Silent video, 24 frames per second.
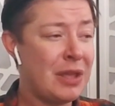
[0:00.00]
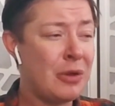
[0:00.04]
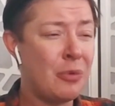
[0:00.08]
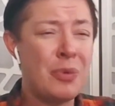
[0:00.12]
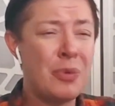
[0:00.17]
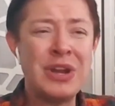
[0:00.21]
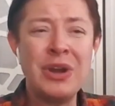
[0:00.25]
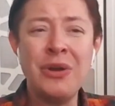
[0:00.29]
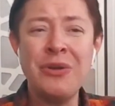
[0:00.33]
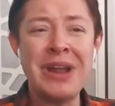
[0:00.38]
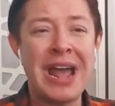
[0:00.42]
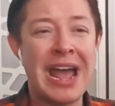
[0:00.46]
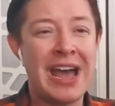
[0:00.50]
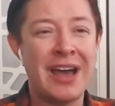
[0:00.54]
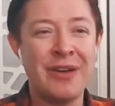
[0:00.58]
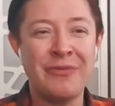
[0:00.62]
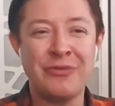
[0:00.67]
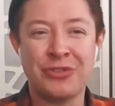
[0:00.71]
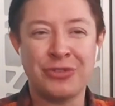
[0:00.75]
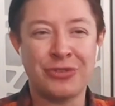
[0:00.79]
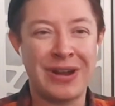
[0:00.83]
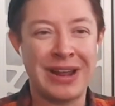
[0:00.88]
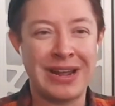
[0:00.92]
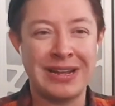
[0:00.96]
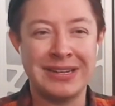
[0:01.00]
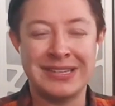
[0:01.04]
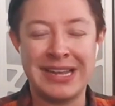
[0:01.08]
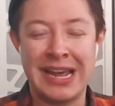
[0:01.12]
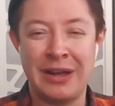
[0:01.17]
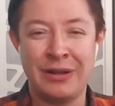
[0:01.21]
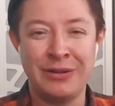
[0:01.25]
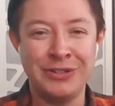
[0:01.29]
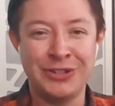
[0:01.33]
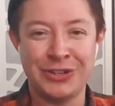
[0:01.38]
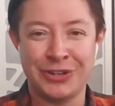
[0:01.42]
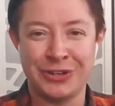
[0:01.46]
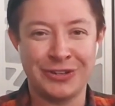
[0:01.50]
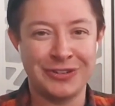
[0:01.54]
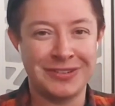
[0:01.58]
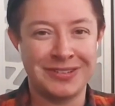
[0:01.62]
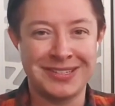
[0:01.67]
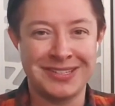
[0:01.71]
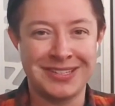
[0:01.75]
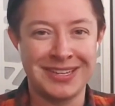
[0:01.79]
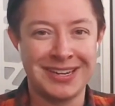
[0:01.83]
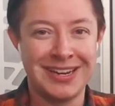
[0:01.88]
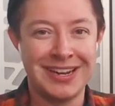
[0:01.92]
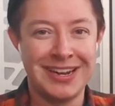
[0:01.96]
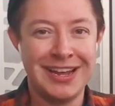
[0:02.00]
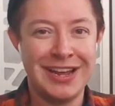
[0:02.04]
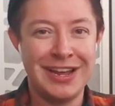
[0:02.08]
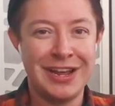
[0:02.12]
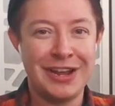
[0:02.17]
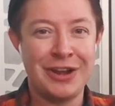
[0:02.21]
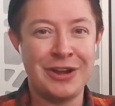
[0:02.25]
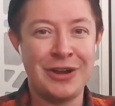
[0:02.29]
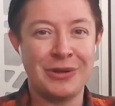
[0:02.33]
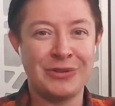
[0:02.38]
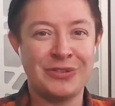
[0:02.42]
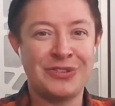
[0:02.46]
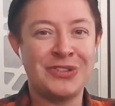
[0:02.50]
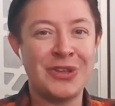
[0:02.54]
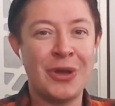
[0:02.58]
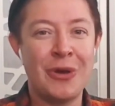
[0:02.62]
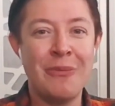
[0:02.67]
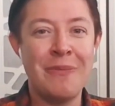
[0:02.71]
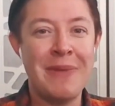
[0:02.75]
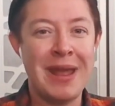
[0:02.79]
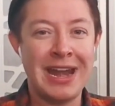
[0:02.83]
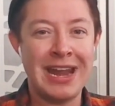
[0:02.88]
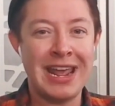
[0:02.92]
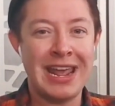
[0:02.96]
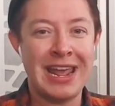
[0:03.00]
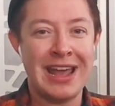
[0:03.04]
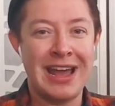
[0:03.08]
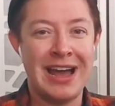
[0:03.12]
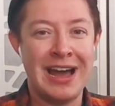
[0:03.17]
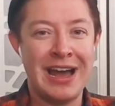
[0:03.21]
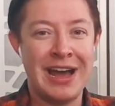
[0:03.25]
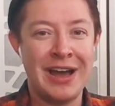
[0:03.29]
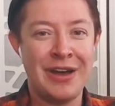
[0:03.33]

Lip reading: like we don't have trans elders. So many